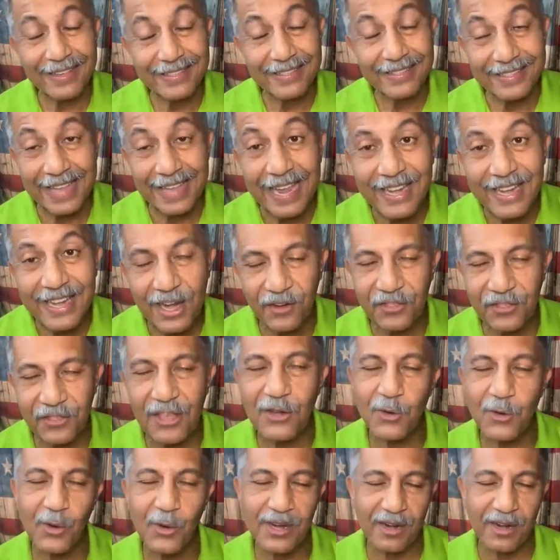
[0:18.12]
staying
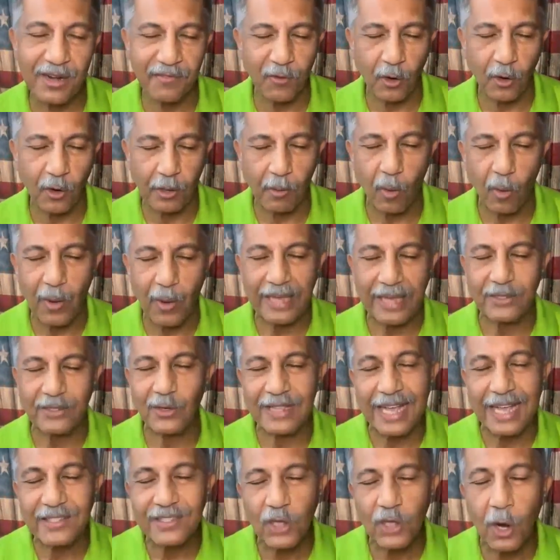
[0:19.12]
healthy, and do it in an affordable way.
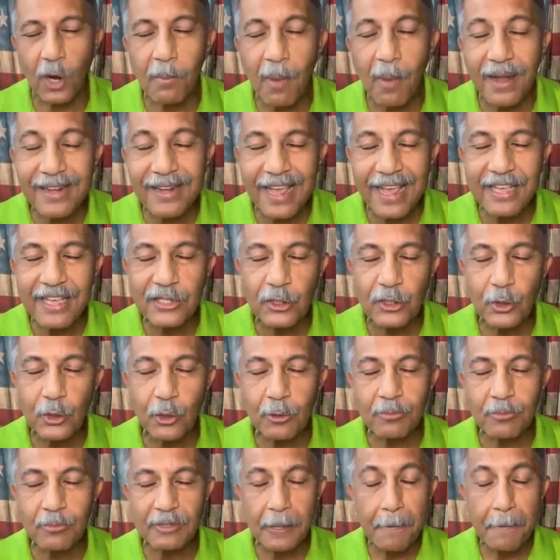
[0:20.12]
So that's our Monday
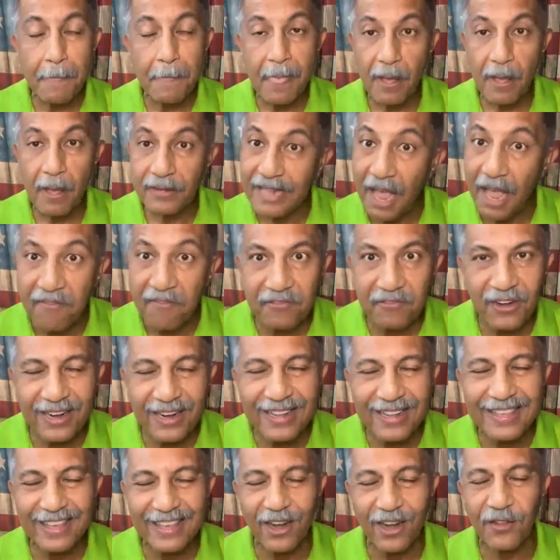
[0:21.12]
Zooms.
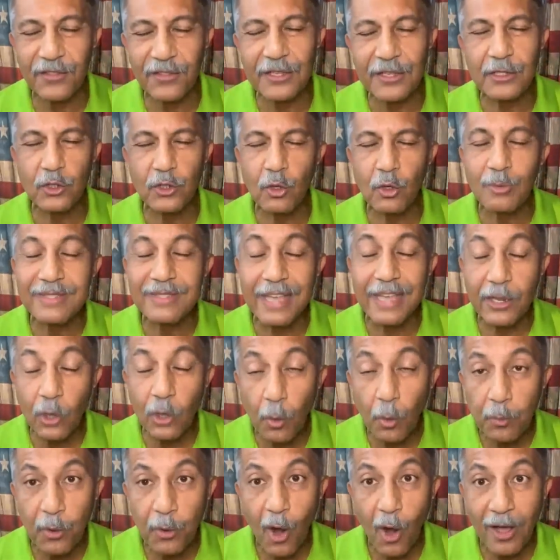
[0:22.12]
Definitely get on these Zooms. Get
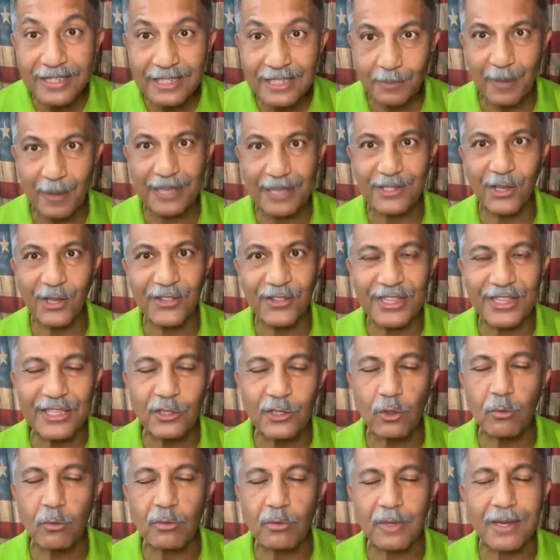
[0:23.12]
your prospects on
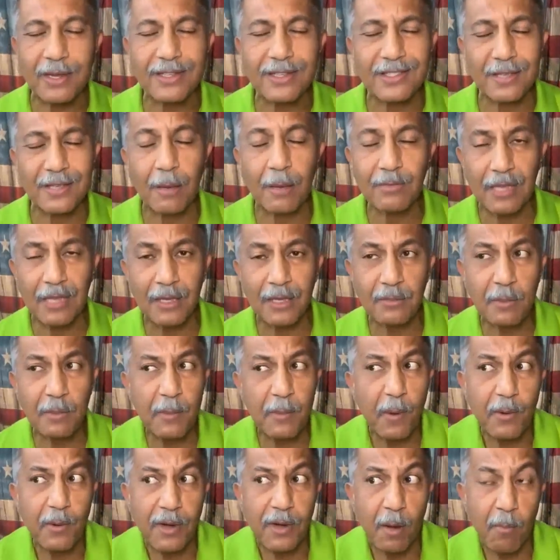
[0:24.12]
these Zooms because sometimes
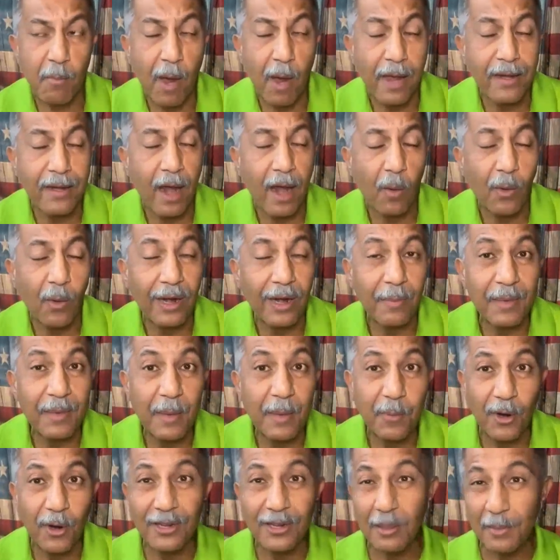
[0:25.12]
people might not want to
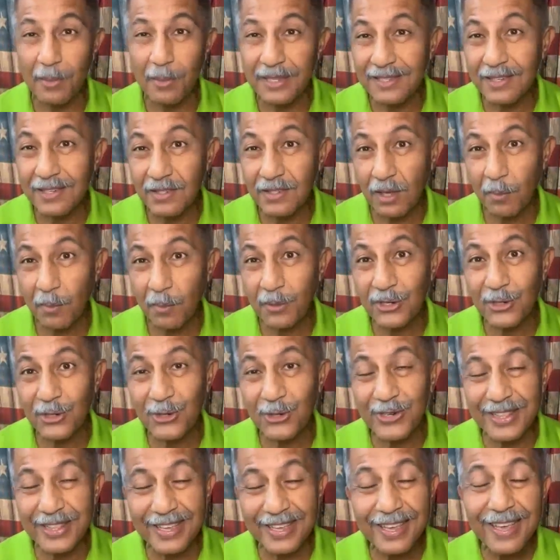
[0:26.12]
be a part of the business
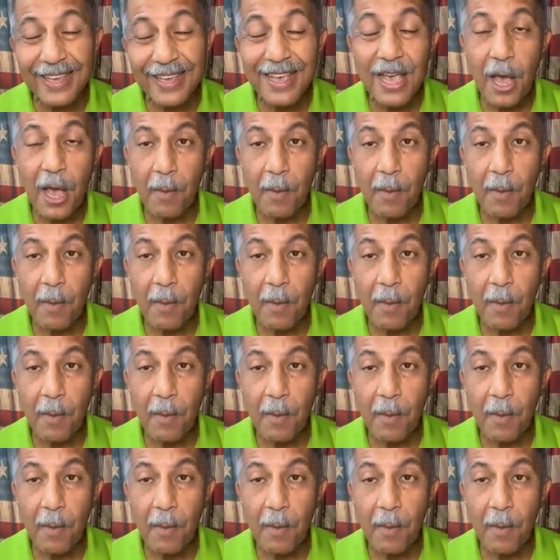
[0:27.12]
opportunity,